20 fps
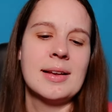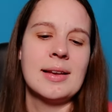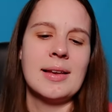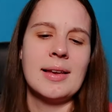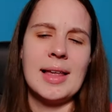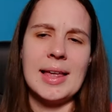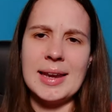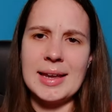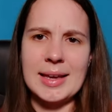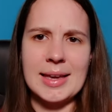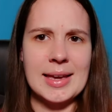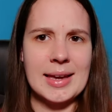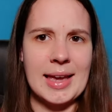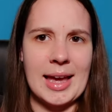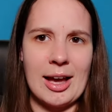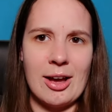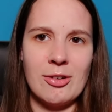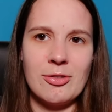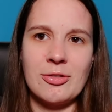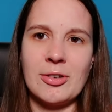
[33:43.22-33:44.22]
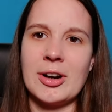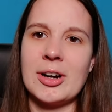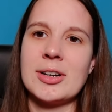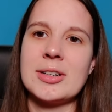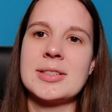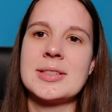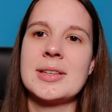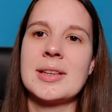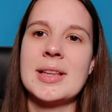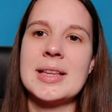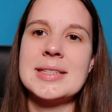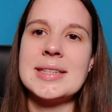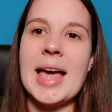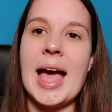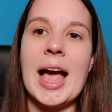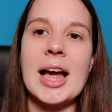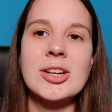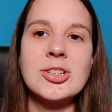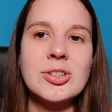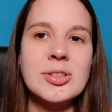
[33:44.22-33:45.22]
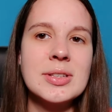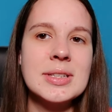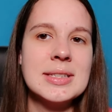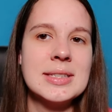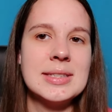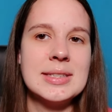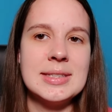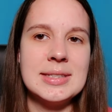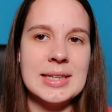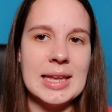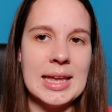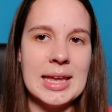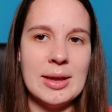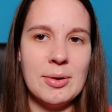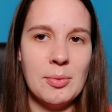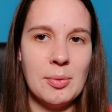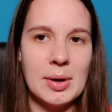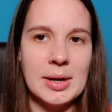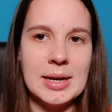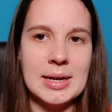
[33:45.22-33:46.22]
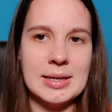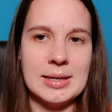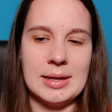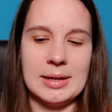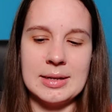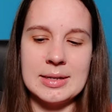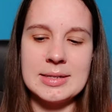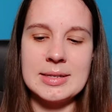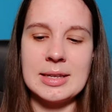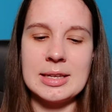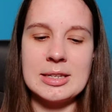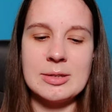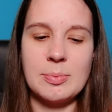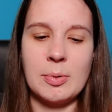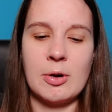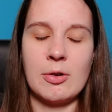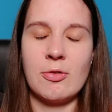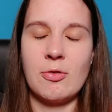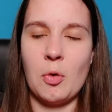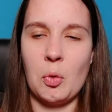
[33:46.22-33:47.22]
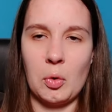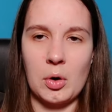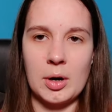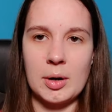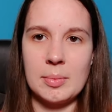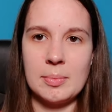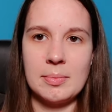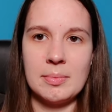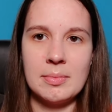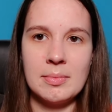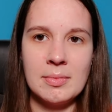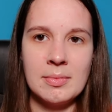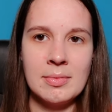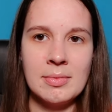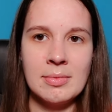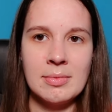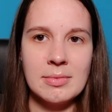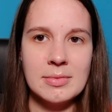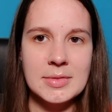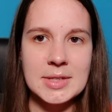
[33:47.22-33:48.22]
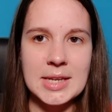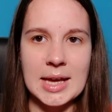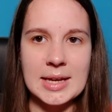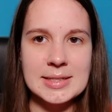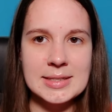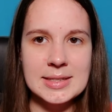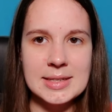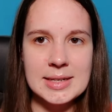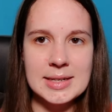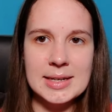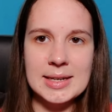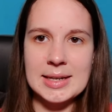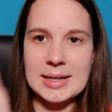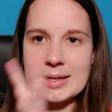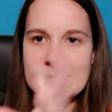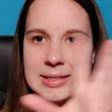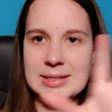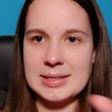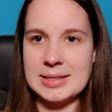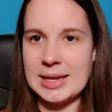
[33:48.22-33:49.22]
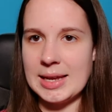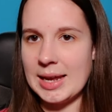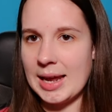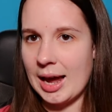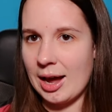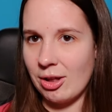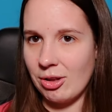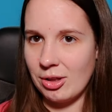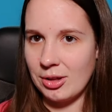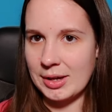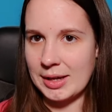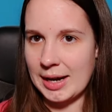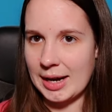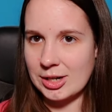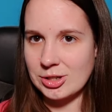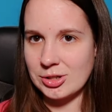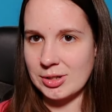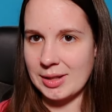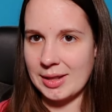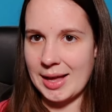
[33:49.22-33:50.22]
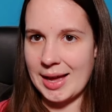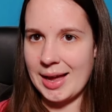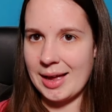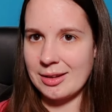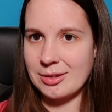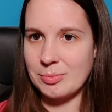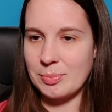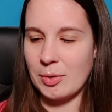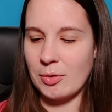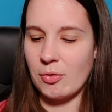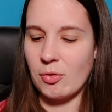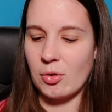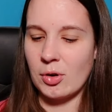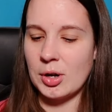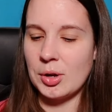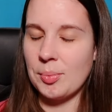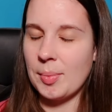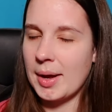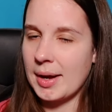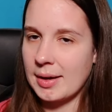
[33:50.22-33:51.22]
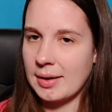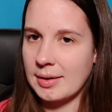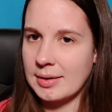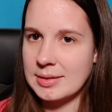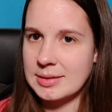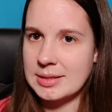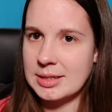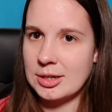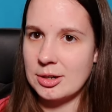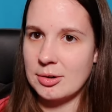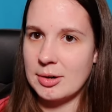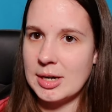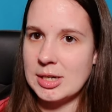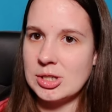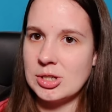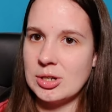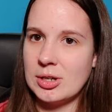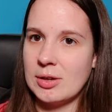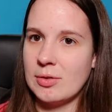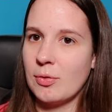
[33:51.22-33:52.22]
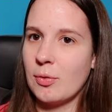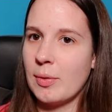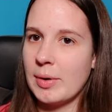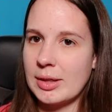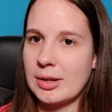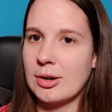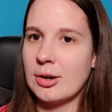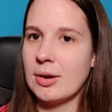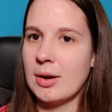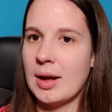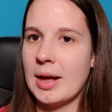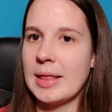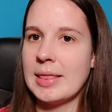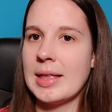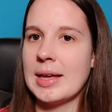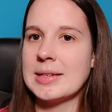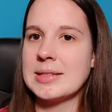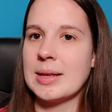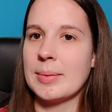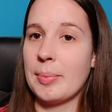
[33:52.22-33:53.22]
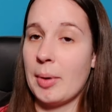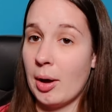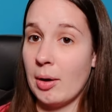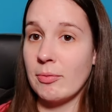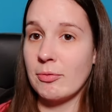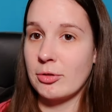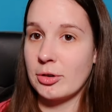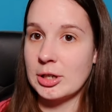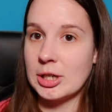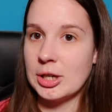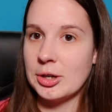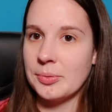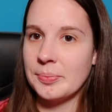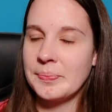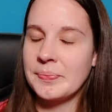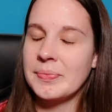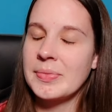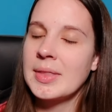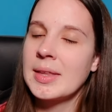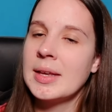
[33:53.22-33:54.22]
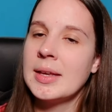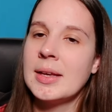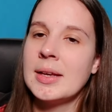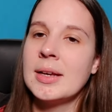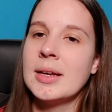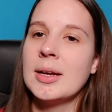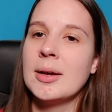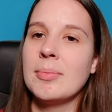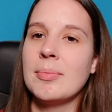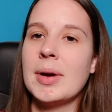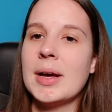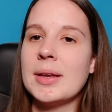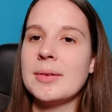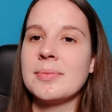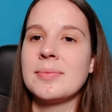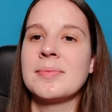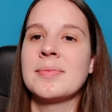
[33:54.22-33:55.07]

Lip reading: Let it kick out first. Let's actually see what it does. Let's perform test it and see how long it actually lasts before you make a consideration of whether or not that's a pump for you. But